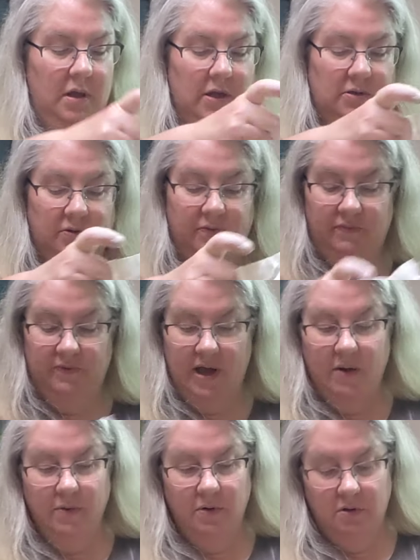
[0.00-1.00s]
extra
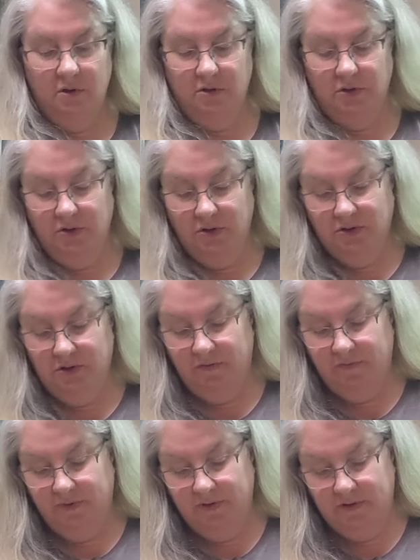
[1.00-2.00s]
flour onto your
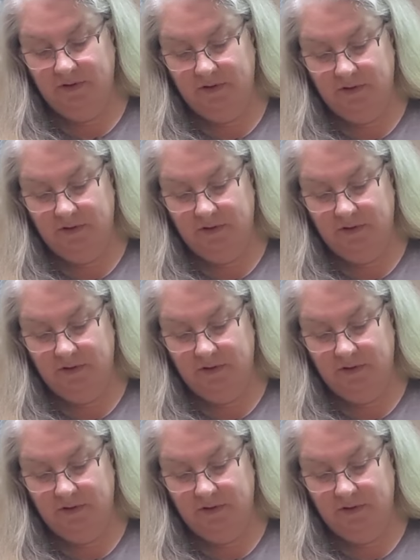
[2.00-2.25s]
surface